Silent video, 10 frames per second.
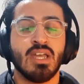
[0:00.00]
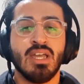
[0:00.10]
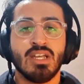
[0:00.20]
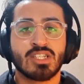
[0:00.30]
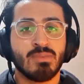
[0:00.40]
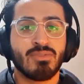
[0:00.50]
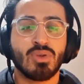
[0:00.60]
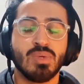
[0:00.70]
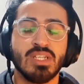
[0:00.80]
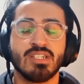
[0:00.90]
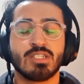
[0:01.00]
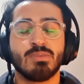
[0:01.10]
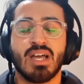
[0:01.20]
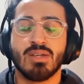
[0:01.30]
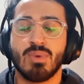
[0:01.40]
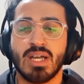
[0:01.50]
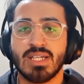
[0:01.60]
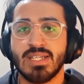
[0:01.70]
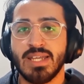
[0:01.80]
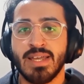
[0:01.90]
some of the reasonings behind why I
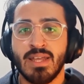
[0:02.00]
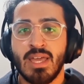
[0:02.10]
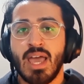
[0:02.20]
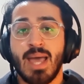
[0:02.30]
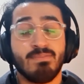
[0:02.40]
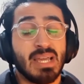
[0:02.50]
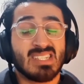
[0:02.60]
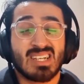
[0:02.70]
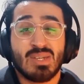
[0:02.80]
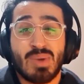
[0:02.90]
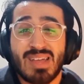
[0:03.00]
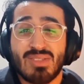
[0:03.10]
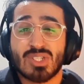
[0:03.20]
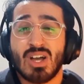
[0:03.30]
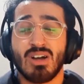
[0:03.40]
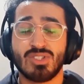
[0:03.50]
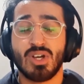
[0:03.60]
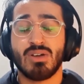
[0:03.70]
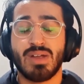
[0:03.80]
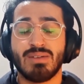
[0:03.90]
did it, and basically where those cards
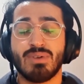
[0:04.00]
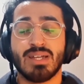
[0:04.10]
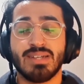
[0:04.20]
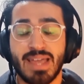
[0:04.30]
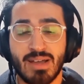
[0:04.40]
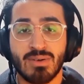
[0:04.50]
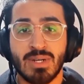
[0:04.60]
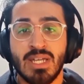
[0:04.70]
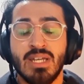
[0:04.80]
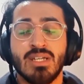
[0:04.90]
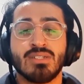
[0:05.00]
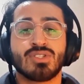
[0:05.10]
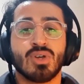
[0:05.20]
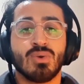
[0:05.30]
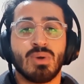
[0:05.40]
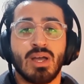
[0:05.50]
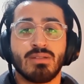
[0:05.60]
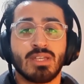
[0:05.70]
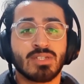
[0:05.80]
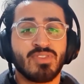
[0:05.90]
are at right now. So
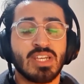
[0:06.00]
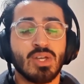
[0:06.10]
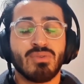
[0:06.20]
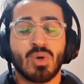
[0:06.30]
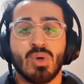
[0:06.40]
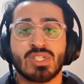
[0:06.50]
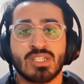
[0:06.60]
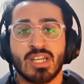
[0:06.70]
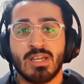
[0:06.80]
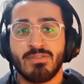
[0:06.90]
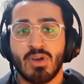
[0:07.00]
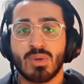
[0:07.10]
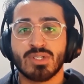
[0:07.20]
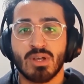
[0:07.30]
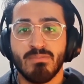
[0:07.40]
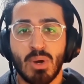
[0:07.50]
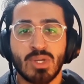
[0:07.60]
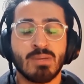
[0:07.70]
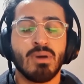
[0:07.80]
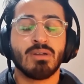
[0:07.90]
this video, of course, is going to focus on
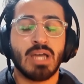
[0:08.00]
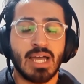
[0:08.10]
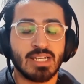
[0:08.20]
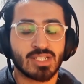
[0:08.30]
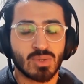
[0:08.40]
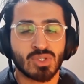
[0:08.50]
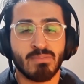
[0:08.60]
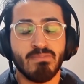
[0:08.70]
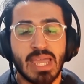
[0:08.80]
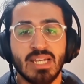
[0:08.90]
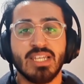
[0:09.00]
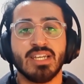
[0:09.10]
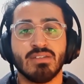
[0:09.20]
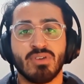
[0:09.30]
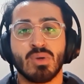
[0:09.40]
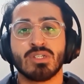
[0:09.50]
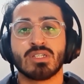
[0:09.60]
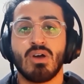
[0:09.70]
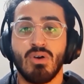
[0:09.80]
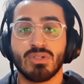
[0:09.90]
Pokemon, and it's also mainly going to focus
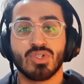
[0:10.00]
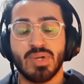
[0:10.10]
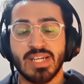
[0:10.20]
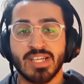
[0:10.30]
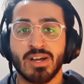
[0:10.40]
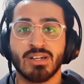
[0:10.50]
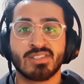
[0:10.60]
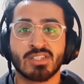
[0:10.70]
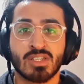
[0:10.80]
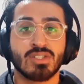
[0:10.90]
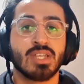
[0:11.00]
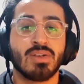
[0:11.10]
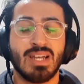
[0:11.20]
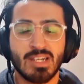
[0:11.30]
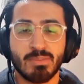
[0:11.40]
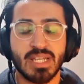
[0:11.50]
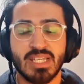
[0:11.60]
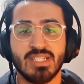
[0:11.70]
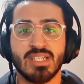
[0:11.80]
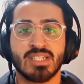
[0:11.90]
on graded cards just because they're a little bit
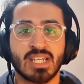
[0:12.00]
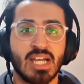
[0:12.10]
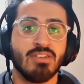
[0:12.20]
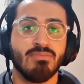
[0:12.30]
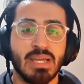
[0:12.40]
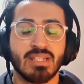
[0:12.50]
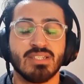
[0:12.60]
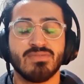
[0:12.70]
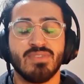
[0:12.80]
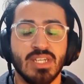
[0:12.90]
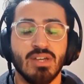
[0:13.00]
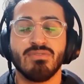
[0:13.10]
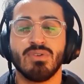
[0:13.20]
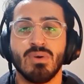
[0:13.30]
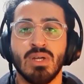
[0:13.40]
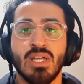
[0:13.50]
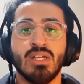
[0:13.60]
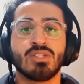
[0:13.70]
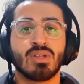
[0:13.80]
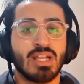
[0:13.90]
easier to kind of make this video for.
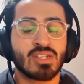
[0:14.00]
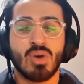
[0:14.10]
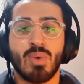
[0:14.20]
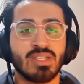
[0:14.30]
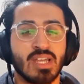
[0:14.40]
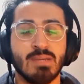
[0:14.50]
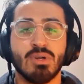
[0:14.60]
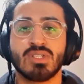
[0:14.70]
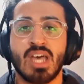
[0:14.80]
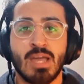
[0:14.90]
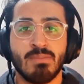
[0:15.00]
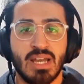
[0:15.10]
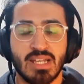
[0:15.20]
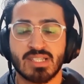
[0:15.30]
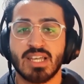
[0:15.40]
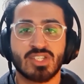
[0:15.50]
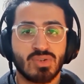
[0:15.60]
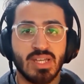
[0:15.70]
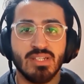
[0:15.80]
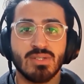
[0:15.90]
So let's not waste any more time and let's get
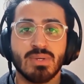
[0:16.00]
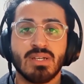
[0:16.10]
straight into it.